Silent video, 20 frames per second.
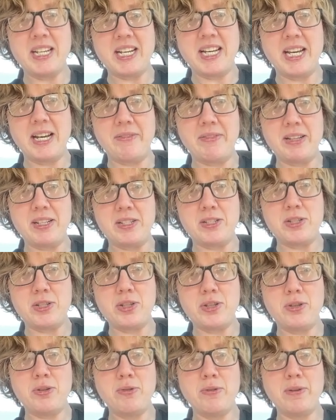I have a
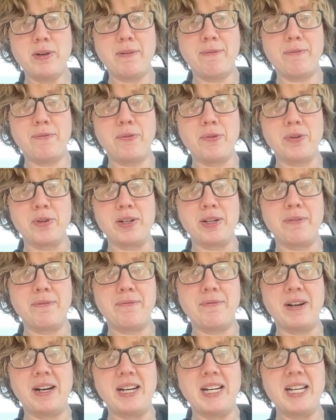2, a 4, and a
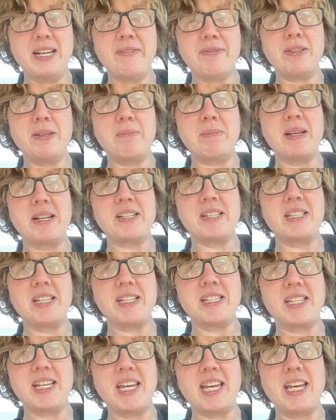5 that makes
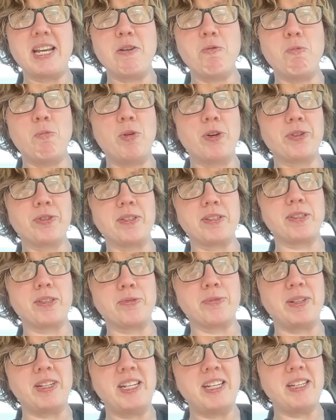this a 1 or a
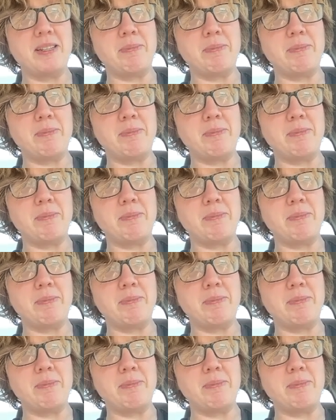3.